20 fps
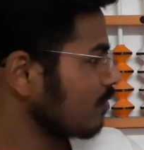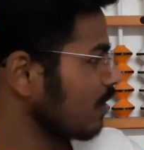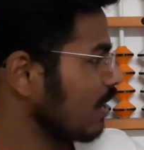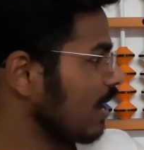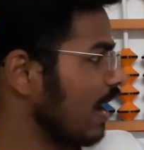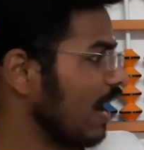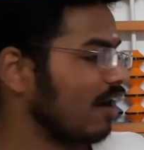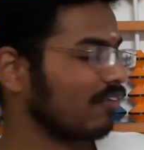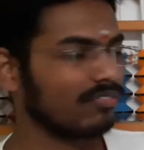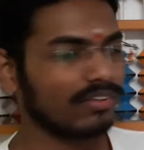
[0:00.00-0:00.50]

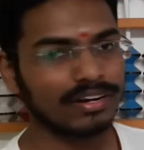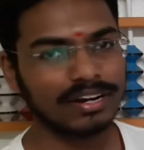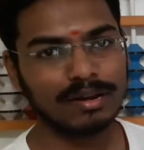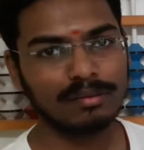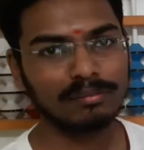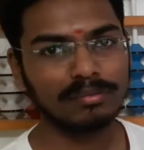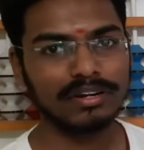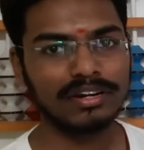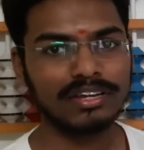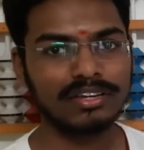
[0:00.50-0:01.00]
after
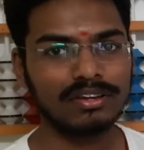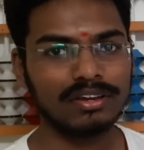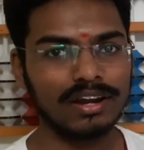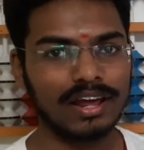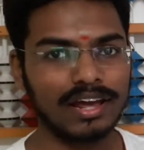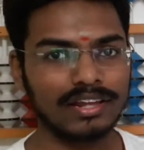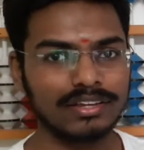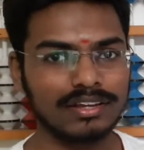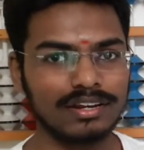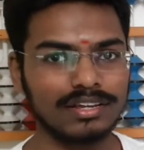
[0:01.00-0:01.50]
completing your
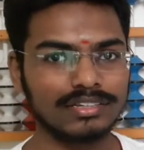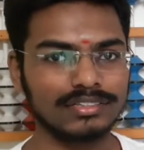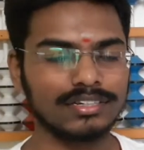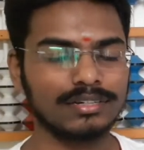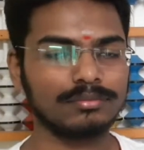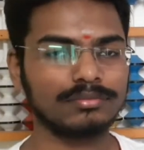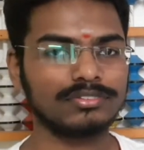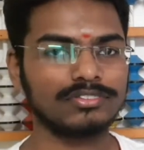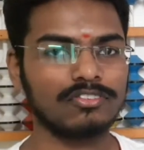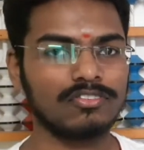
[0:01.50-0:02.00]
annual
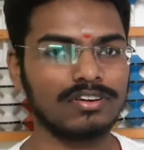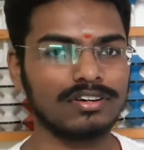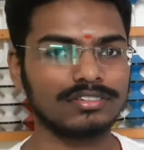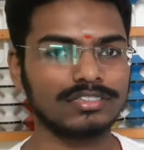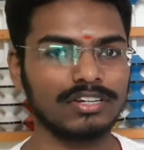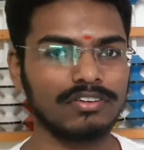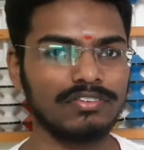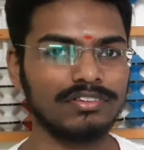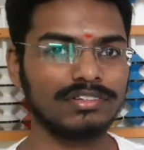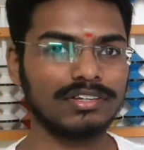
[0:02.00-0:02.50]
exams for
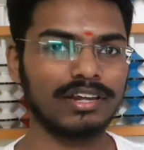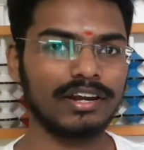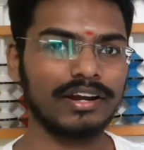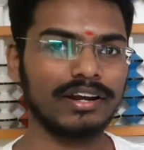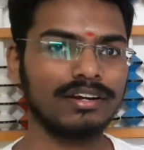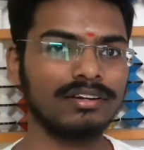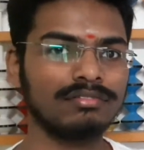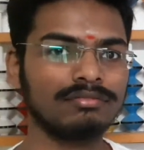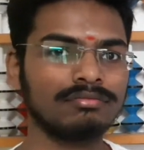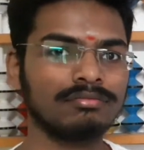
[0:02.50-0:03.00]
7th grade,